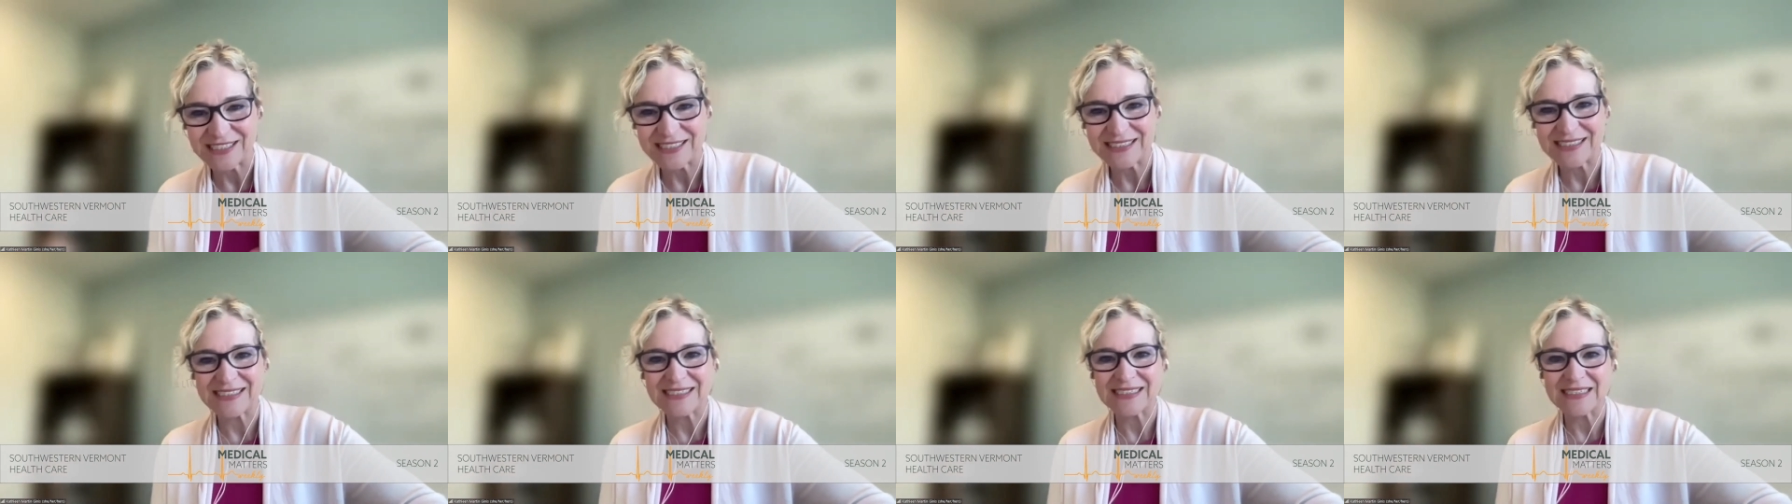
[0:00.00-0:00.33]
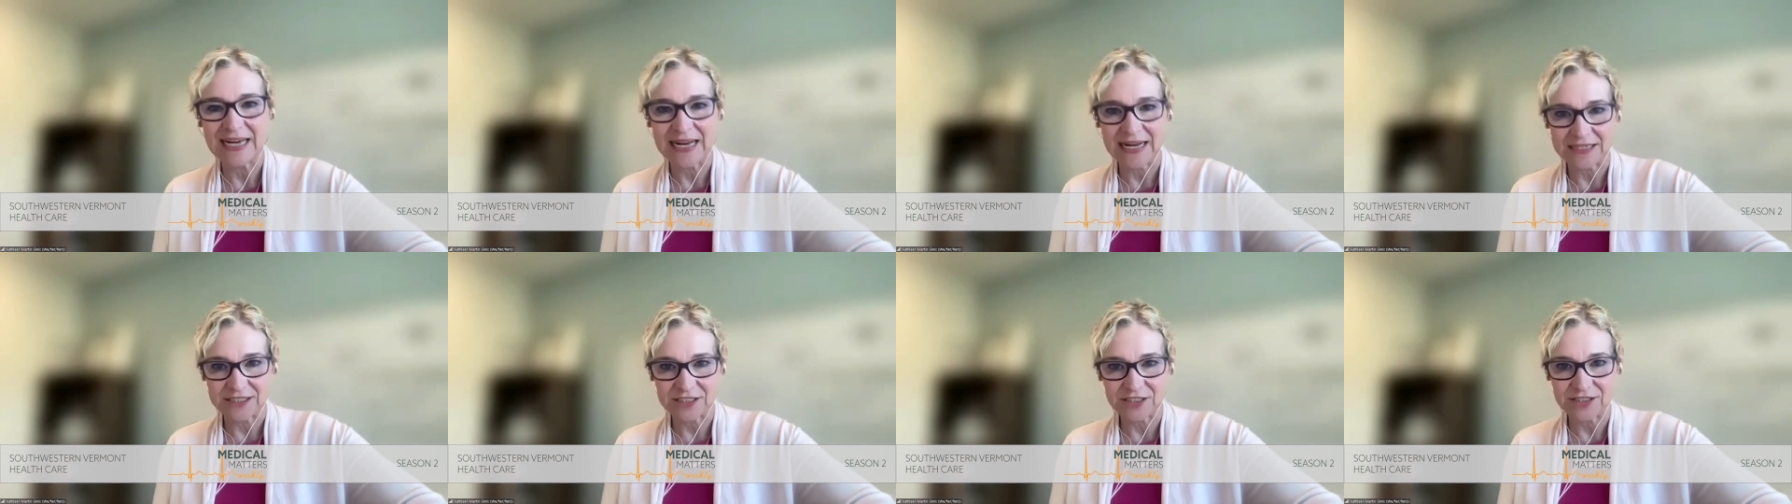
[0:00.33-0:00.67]
reason
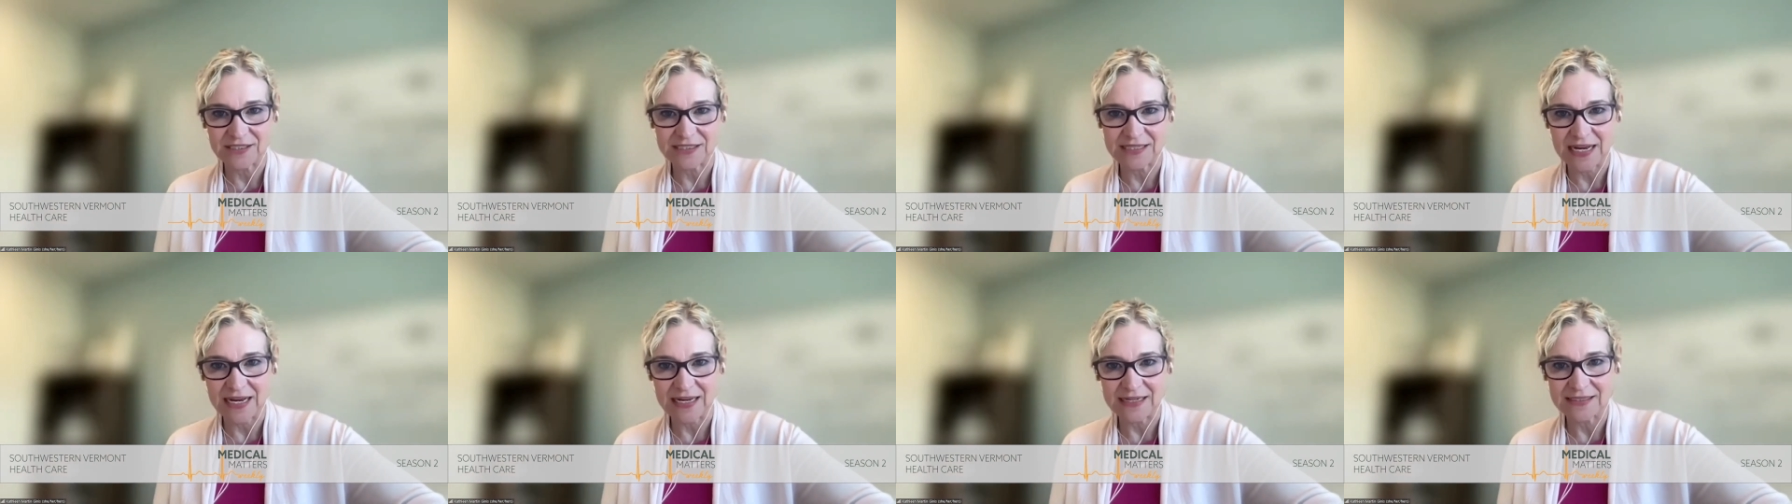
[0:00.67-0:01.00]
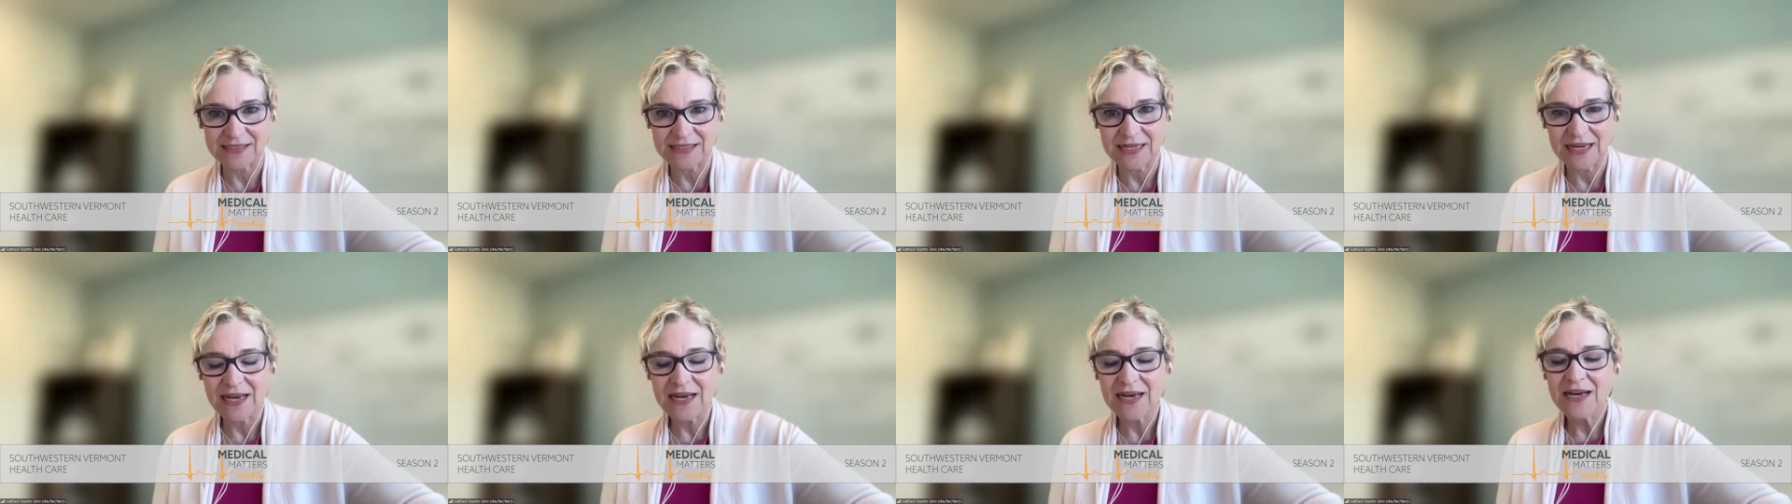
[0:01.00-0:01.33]
to
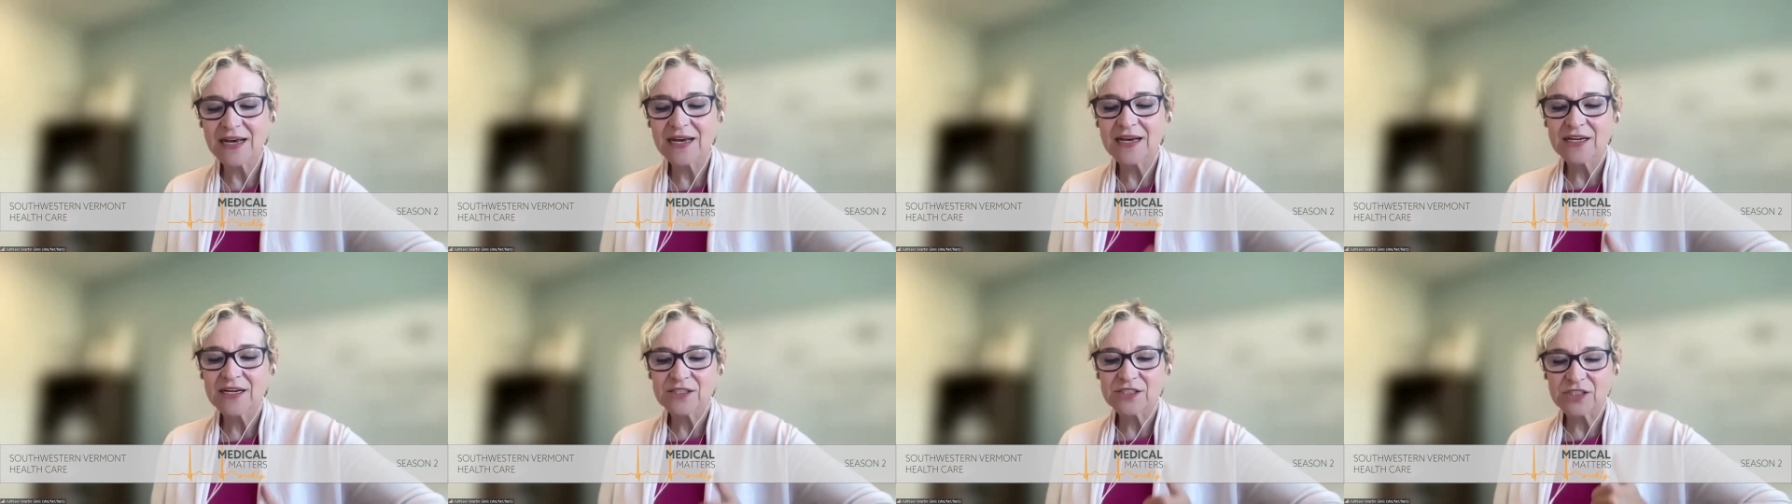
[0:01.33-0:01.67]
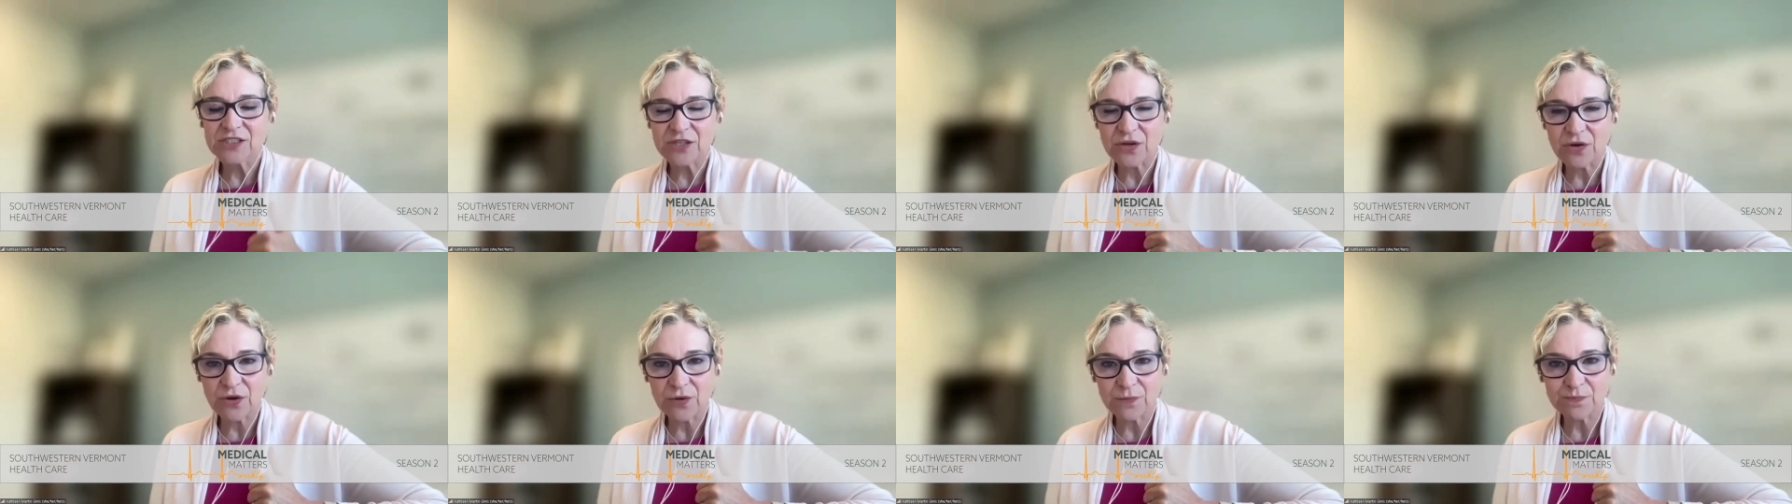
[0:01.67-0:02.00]
exercise.
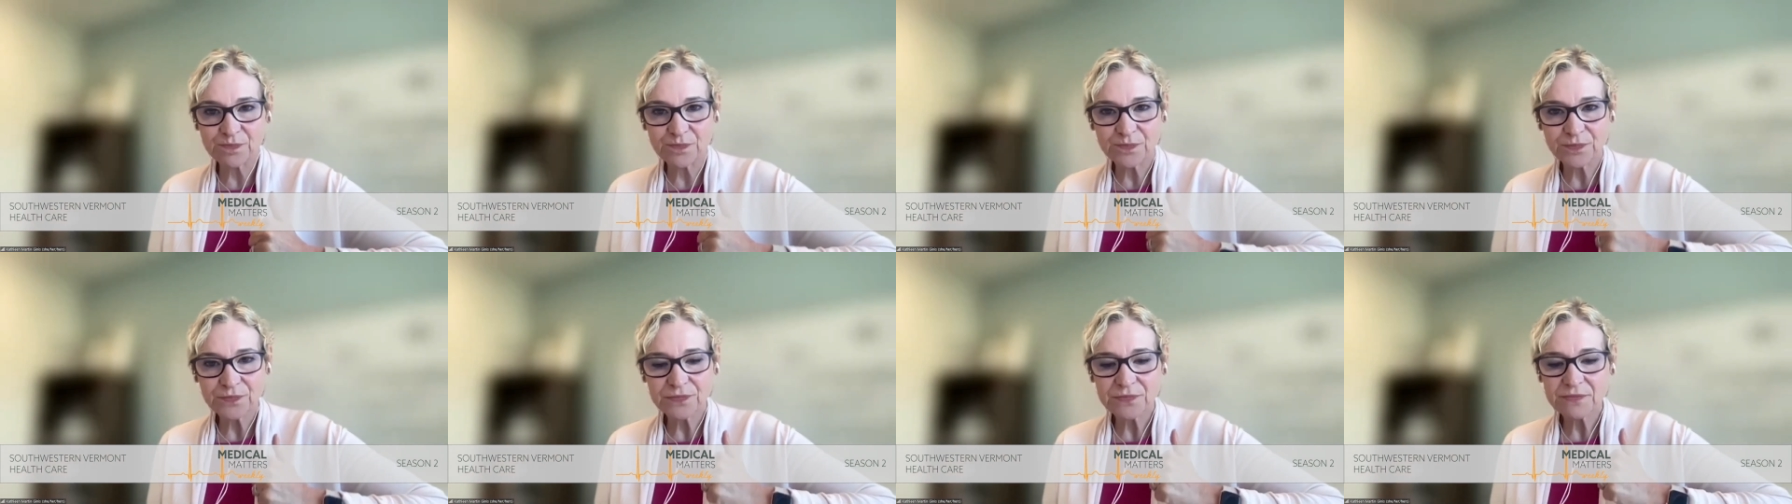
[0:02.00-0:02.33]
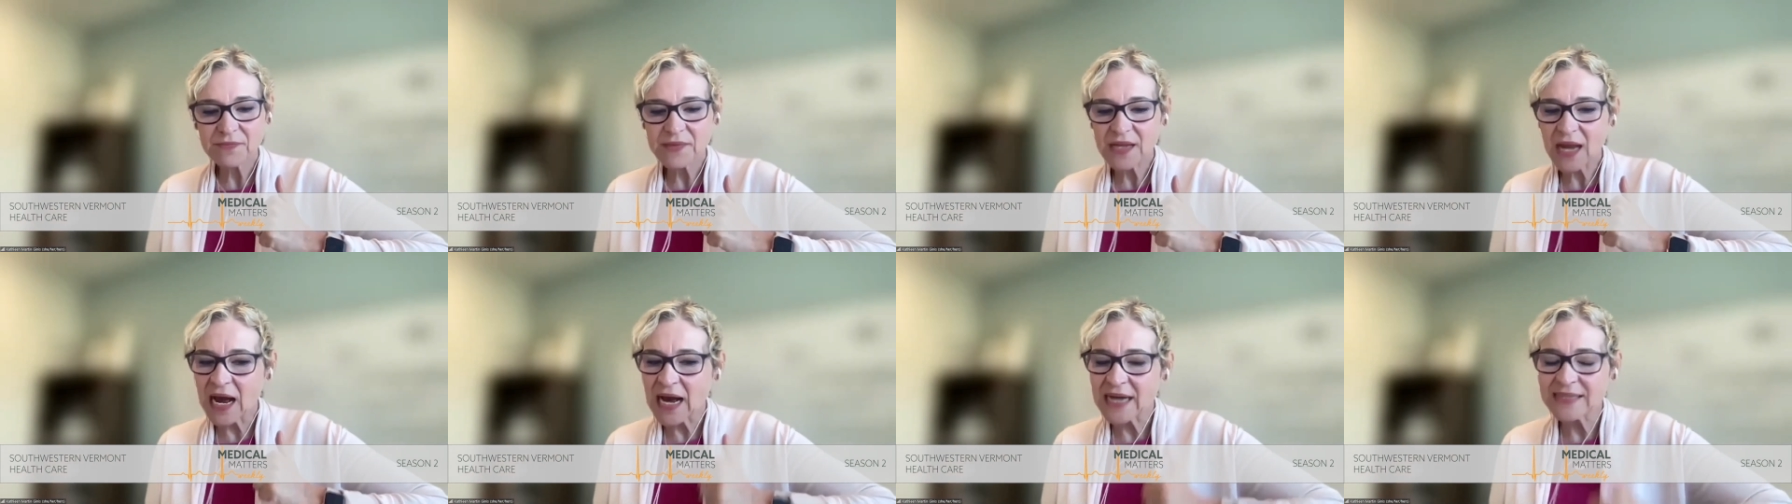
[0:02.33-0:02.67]
So,
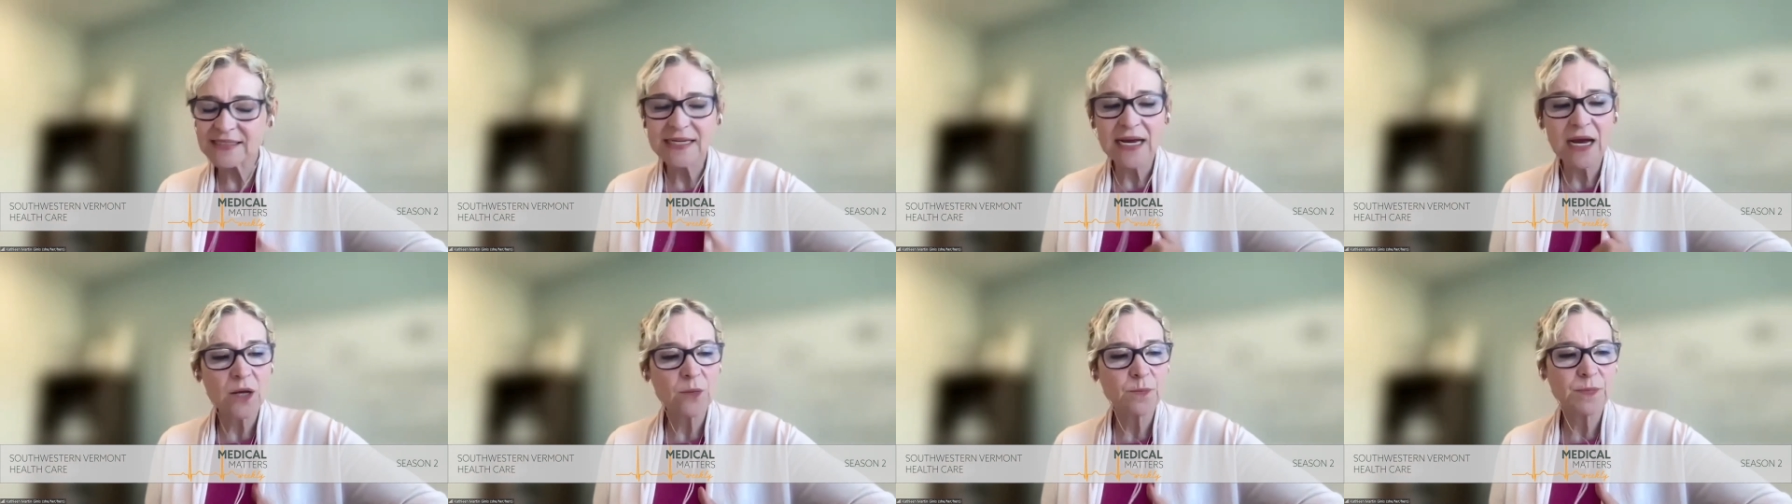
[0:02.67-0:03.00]
I